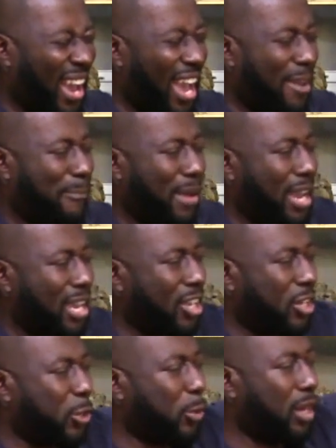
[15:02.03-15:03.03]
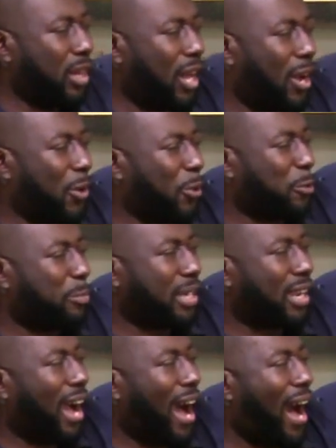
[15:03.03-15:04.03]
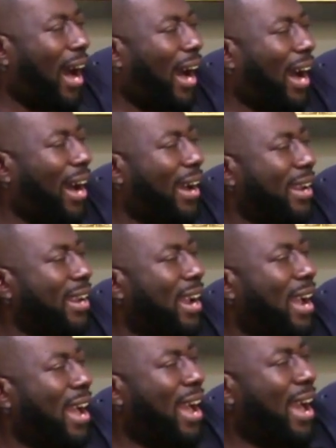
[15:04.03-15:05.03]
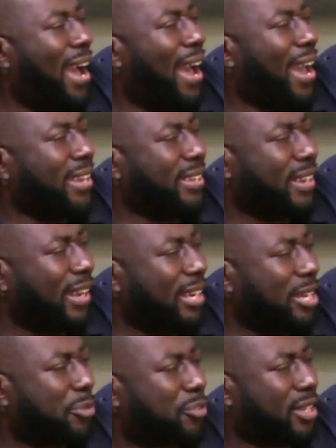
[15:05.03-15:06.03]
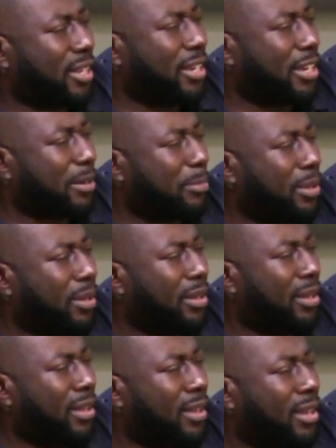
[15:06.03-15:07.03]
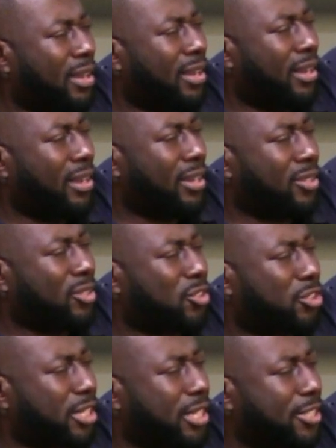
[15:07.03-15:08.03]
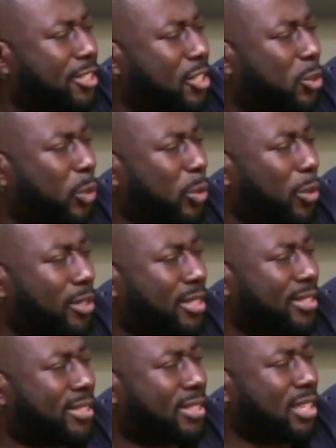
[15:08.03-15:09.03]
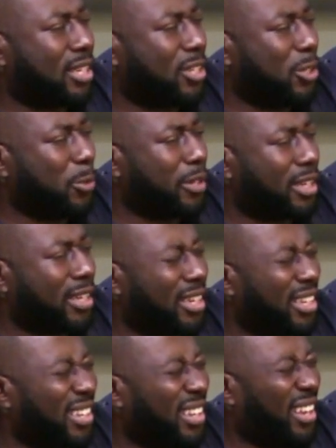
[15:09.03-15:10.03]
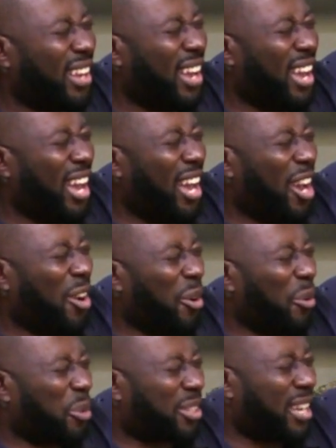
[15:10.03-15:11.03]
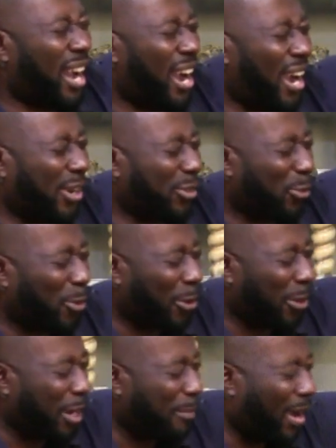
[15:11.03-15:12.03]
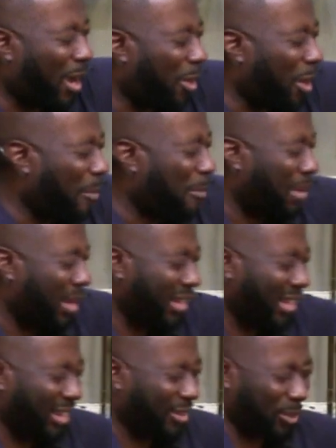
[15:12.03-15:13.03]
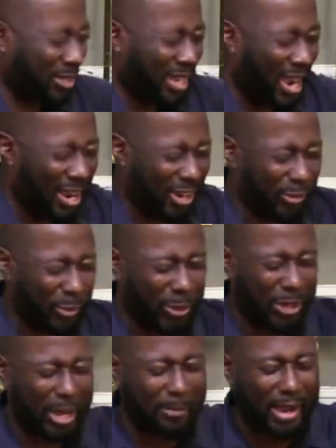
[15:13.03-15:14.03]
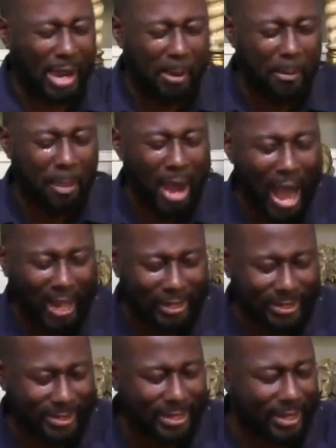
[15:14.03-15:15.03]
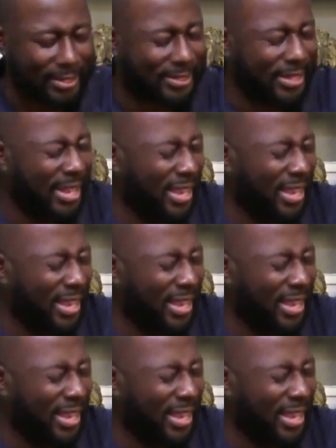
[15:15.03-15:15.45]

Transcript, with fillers: And may you alone be high and lifted up. Jesus, we want to see you again. We're tired of worrying about money. We're tired of worrying about politics,